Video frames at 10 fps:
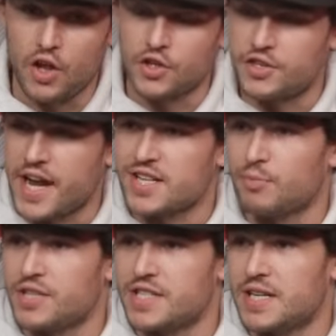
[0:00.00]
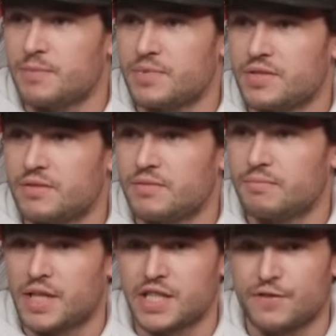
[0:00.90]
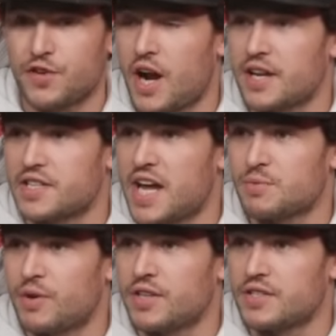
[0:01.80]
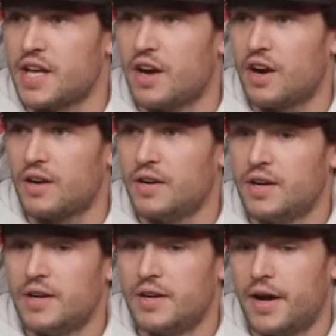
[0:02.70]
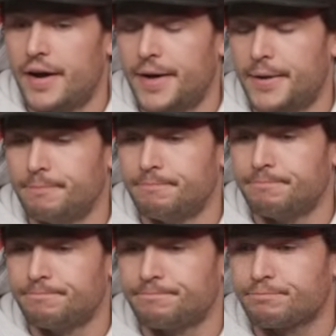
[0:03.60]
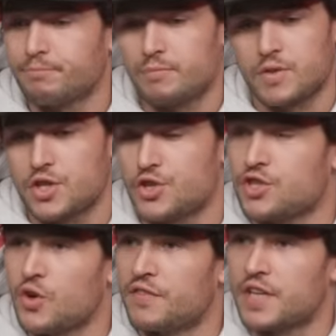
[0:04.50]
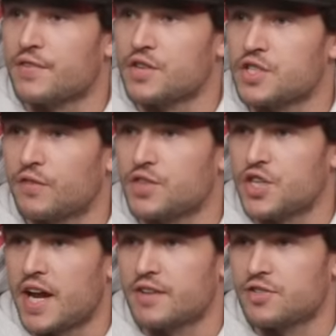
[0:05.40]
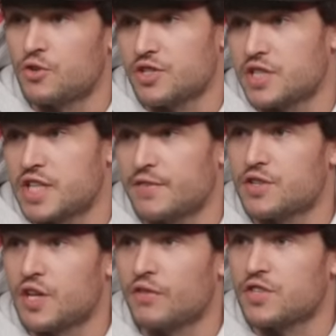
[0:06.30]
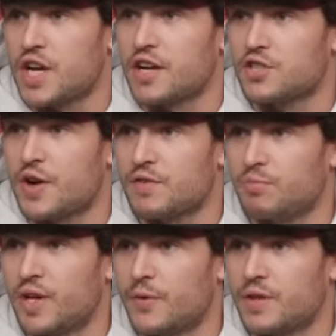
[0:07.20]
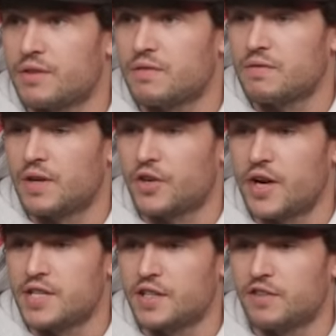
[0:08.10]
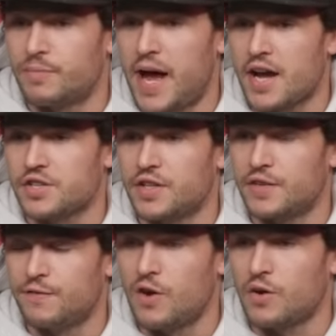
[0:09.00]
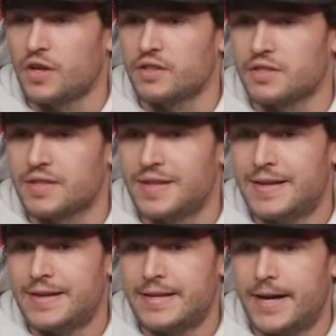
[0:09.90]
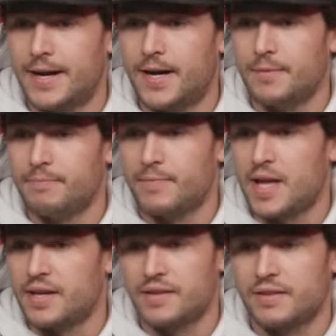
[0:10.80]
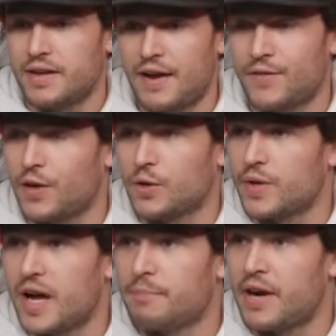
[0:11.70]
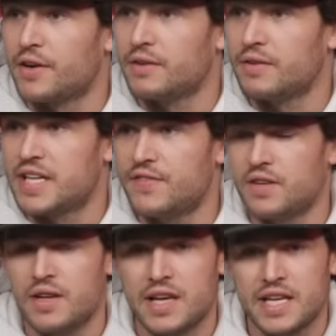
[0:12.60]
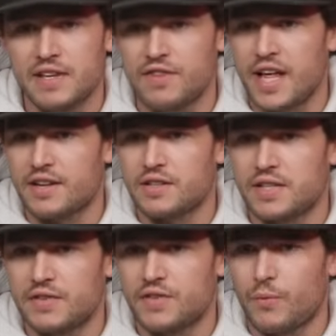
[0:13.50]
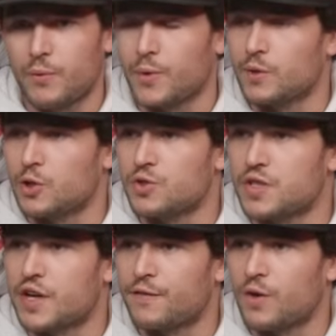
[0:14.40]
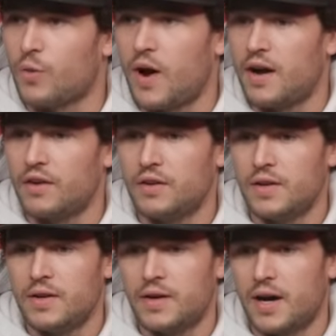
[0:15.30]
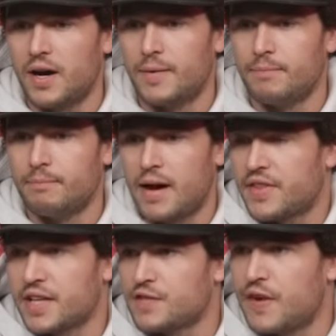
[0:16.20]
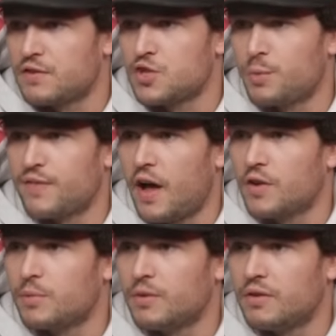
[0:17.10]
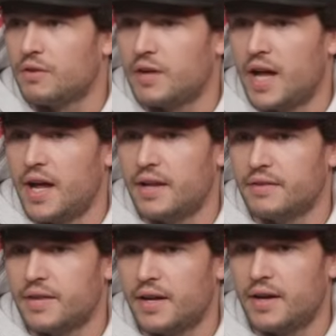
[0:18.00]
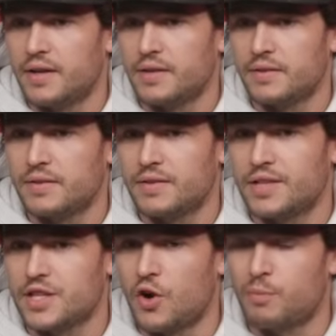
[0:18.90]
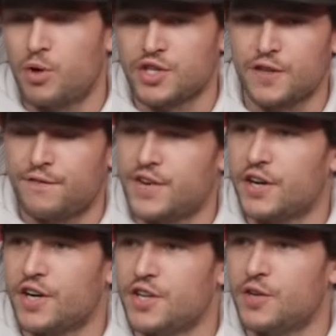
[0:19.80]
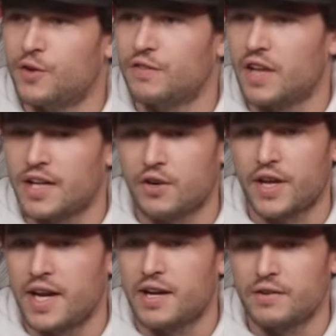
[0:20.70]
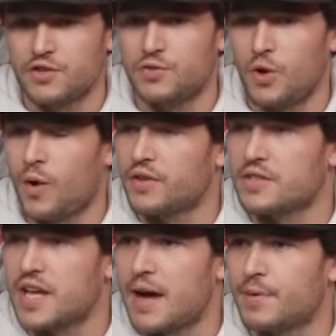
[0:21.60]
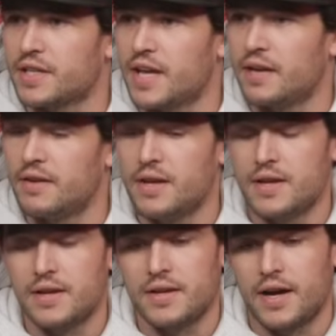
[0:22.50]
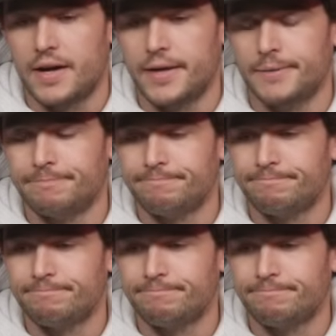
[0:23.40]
other desperate teams because if you're not as desperate as they are um, you just don't even give yourself a chance. So just to give yourself a chance, you have to play with a great deal of passion and focus. Um, and I felt like we got better. Even even that even when we were losing there for a while, um, I think it's super valuable. And uh, you know, it puts the fear in you of like, okay, you don't want this to happen again. Um,